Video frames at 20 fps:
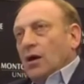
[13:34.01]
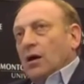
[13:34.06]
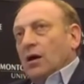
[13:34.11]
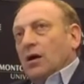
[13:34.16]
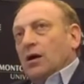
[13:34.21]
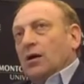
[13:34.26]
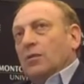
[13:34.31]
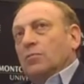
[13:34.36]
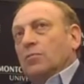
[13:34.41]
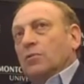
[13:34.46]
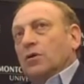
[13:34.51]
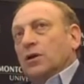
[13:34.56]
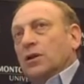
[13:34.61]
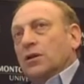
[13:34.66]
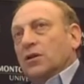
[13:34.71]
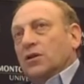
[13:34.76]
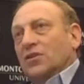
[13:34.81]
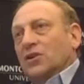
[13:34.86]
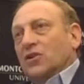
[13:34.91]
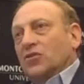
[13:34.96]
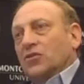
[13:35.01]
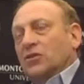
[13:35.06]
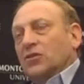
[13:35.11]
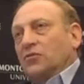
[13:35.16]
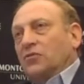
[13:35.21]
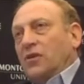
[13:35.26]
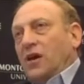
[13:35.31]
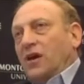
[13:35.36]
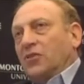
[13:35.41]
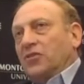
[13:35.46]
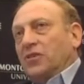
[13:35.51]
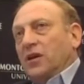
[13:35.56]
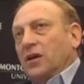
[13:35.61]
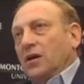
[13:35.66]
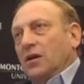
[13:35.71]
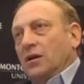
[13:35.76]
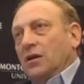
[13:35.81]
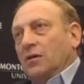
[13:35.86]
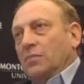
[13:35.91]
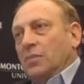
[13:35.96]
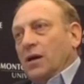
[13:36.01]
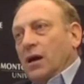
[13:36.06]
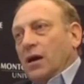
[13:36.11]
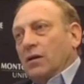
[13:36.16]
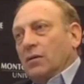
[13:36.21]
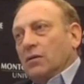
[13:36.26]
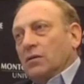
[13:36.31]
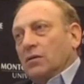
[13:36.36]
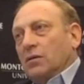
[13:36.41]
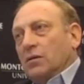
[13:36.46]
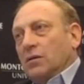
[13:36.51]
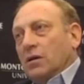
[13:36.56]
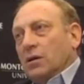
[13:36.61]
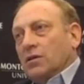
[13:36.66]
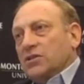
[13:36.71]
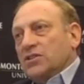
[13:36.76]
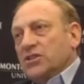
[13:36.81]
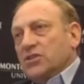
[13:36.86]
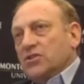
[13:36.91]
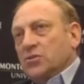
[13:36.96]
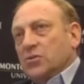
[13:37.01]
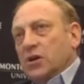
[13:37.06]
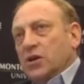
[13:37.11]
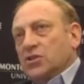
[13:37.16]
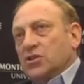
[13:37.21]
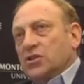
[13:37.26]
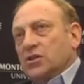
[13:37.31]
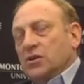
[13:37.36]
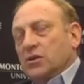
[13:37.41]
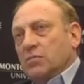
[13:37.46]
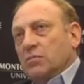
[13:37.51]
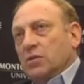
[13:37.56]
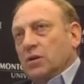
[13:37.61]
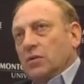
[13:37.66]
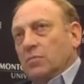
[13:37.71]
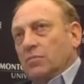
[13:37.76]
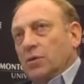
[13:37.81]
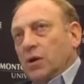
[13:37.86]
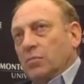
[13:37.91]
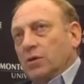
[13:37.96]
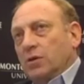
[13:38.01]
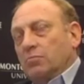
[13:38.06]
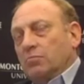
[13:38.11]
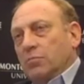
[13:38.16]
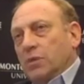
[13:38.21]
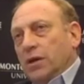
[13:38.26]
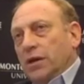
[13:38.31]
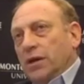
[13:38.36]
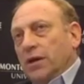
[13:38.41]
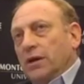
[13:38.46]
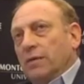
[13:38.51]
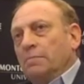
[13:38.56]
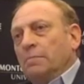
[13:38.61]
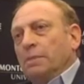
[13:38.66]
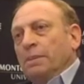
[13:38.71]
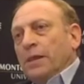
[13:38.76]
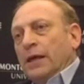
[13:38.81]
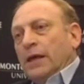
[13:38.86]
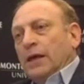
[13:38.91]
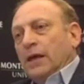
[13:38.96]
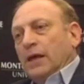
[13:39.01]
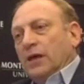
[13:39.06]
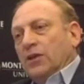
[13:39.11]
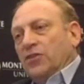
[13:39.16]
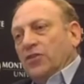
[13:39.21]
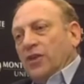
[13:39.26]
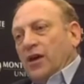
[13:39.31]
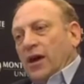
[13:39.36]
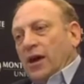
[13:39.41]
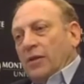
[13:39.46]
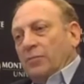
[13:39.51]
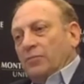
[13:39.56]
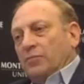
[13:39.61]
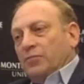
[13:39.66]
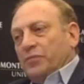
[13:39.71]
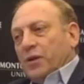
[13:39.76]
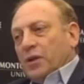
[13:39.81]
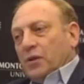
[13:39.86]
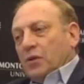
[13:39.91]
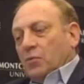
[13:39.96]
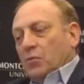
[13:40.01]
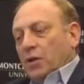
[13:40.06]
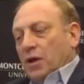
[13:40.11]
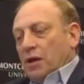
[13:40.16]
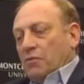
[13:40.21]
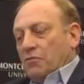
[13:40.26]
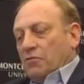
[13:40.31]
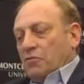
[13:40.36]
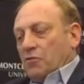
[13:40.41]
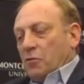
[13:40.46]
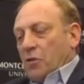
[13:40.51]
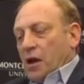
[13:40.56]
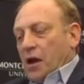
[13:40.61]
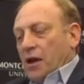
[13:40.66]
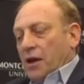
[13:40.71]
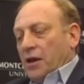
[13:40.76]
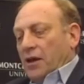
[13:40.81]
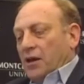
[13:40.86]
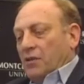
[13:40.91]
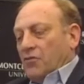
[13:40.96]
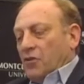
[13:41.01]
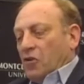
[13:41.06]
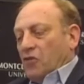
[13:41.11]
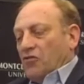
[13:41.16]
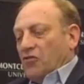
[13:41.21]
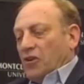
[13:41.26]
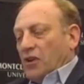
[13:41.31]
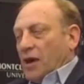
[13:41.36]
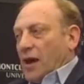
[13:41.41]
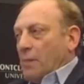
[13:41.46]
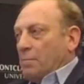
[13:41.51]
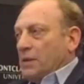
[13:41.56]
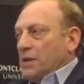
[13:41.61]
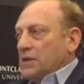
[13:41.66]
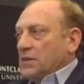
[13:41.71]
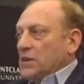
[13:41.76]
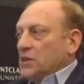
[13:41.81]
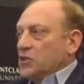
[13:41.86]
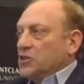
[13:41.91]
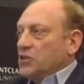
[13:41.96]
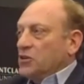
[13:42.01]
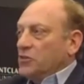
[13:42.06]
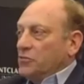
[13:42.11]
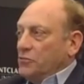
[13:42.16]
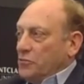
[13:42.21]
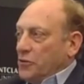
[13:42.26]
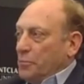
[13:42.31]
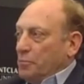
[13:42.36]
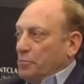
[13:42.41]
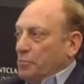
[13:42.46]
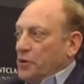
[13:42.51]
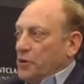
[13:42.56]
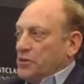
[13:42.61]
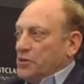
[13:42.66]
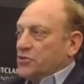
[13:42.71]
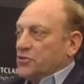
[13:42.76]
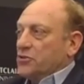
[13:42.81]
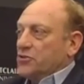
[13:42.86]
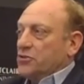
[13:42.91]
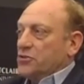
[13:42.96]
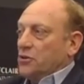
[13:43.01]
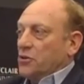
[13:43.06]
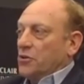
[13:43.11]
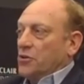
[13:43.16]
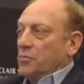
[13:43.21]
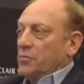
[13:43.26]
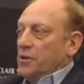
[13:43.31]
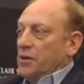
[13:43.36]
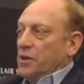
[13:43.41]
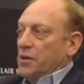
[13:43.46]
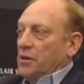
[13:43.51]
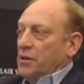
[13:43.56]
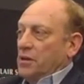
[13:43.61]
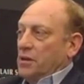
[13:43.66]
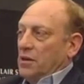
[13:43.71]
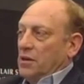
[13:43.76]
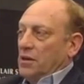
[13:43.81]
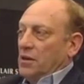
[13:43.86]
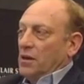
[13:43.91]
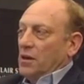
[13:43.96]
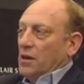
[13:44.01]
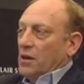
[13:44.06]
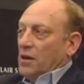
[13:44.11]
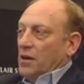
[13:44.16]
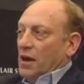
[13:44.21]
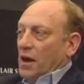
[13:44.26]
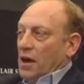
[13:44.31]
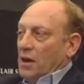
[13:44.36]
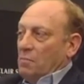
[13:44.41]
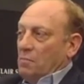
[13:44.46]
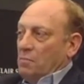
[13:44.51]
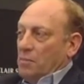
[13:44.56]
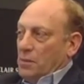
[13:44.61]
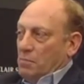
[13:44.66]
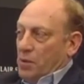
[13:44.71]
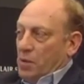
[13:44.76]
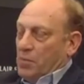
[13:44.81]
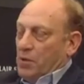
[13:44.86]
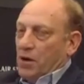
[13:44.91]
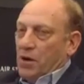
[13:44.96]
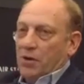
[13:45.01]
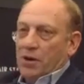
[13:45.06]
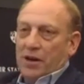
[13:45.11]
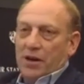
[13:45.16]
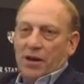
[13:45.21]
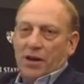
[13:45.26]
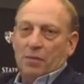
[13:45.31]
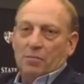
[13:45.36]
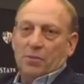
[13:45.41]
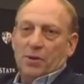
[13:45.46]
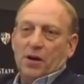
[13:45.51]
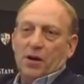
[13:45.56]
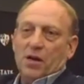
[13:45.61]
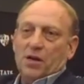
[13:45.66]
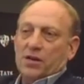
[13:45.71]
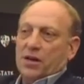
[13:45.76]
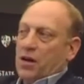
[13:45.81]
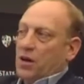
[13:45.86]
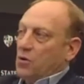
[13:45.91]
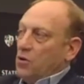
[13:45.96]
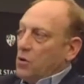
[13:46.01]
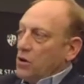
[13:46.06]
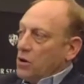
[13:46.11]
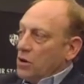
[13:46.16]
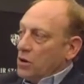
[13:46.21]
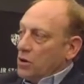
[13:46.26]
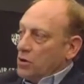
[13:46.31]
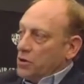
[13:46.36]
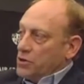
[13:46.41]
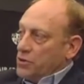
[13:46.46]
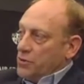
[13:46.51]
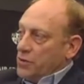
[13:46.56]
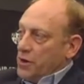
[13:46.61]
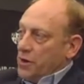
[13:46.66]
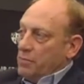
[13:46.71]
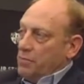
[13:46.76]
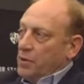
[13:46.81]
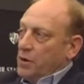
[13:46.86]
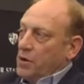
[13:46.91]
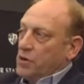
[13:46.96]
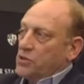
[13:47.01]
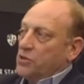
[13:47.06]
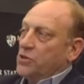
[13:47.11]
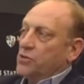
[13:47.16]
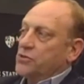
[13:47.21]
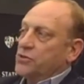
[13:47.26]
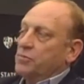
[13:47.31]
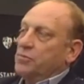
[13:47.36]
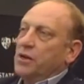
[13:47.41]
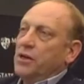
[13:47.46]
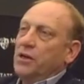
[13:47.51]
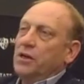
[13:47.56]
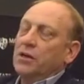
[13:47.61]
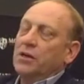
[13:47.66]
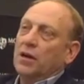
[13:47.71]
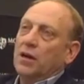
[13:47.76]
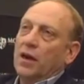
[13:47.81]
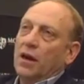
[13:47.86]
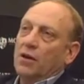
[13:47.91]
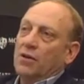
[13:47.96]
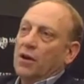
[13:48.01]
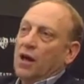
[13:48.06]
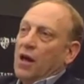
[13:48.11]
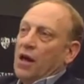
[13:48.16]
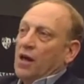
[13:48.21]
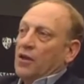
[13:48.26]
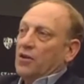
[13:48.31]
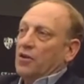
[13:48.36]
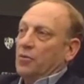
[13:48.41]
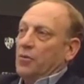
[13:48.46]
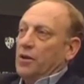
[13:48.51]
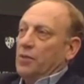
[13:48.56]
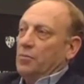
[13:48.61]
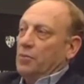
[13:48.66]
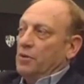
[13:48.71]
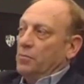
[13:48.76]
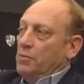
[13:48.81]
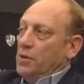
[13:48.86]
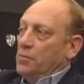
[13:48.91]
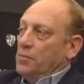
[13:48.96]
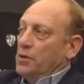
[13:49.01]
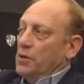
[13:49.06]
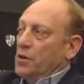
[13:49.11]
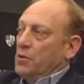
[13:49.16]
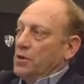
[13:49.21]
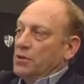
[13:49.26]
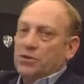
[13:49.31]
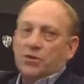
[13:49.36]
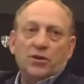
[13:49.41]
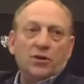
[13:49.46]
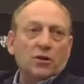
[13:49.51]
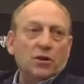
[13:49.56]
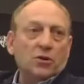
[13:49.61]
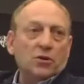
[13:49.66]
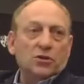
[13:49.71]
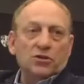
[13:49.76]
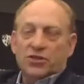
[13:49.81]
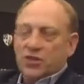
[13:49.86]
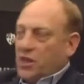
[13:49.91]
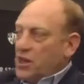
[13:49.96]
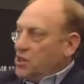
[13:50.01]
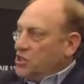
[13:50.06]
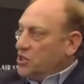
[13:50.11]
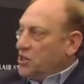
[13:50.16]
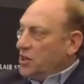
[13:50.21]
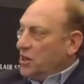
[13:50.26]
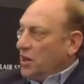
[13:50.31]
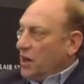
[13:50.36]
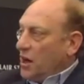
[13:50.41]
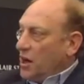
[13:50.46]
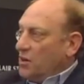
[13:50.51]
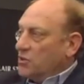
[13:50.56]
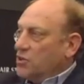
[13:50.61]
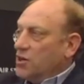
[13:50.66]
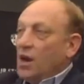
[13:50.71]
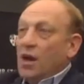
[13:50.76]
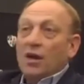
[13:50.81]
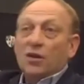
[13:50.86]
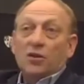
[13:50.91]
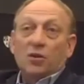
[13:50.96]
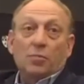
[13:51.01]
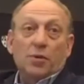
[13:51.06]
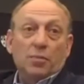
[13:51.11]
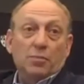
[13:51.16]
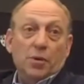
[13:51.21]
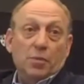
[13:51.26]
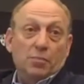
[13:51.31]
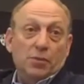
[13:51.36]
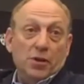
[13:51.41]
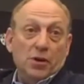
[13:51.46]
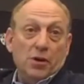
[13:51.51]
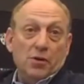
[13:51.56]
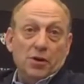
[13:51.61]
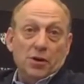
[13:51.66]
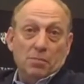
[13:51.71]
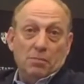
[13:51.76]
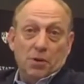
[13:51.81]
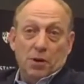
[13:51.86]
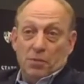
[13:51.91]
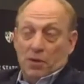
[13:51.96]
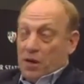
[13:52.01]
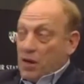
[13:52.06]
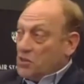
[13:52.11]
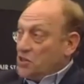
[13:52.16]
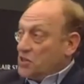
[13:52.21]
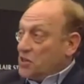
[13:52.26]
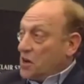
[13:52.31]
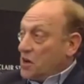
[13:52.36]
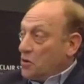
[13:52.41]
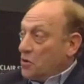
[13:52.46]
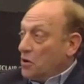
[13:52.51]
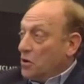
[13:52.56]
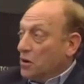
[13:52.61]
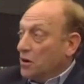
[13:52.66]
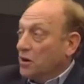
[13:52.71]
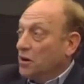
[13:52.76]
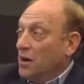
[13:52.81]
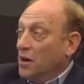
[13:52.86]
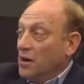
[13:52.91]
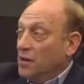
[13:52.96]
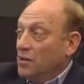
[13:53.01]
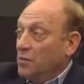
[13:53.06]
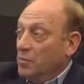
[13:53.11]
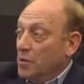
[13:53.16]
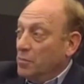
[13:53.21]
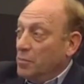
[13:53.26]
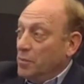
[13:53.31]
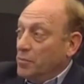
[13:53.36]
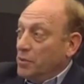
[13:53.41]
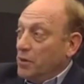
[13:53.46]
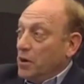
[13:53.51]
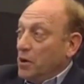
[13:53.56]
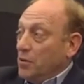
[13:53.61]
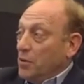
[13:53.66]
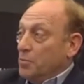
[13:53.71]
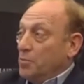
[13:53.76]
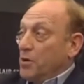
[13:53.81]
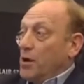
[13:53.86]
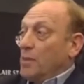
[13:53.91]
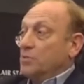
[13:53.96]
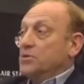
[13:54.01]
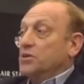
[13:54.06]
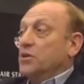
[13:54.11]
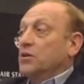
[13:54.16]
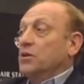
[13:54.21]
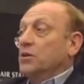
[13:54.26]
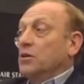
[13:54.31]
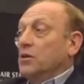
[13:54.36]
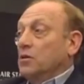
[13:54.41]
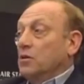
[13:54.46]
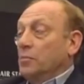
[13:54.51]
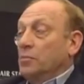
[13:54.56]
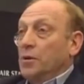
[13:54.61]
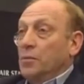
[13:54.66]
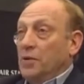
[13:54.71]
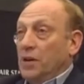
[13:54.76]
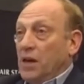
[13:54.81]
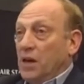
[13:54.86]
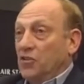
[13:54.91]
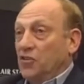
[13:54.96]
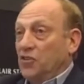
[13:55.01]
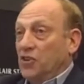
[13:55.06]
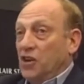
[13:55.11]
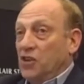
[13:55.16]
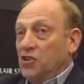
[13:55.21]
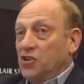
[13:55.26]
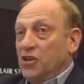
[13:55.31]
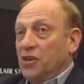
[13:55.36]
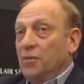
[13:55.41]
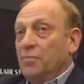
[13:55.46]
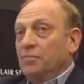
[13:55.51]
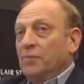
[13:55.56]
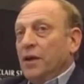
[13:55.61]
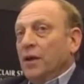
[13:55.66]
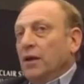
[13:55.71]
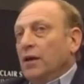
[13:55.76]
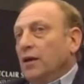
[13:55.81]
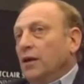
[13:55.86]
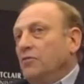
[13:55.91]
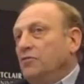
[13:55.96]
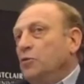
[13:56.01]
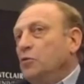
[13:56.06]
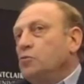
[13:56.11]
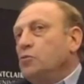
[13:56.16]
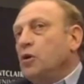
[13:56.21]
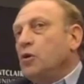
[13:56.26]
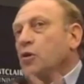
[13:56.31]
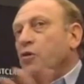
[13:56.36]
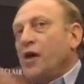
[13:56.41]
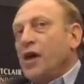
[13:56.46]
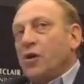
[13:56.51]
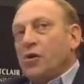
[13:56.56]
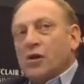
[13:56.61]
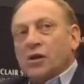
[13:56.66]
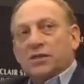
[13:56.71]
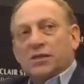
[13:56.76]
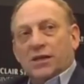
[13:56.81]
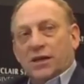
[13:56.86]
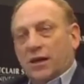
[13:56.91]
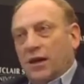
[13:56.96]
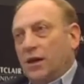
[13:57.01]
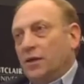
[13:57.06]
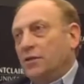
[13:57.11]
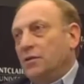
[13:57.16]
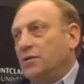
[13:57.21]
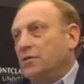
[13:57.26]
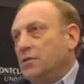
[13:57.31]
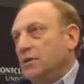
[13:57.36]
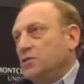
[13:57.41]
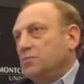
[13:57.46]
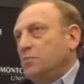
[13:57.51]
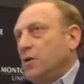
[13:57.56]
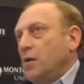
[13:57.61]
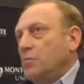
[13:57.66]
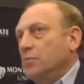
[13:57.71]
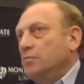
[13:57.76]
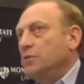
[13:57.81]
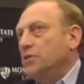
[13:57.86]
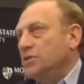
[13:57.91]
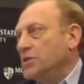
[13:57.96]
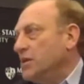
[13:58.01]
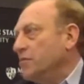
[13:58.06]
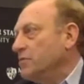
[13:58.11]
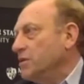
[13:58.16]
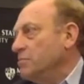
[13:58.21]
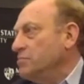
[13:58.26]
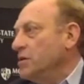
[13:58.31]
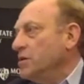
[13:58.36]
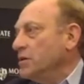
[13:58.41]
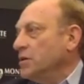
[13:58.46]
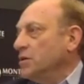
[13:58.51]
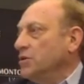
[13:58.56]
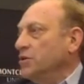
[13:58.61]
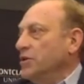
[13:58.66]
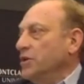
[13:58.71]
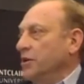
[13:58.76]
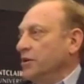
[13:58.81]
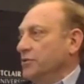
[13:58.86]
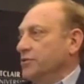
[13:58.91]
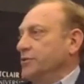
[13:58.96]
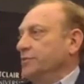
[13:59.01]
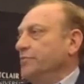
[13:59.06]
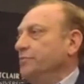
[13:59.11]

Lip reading: One of the things that's fascinating about our situation in public media is that we have a variety of overlapping digital footprints. So there'll be the people going to NPR.org or to an NPR social media account. There'll be the people going to their local station accounts. There'll be people going to PBS.org. There'll be people going perhaps to the local PBS station. If you roll that all together, it's probably 70 million uniques.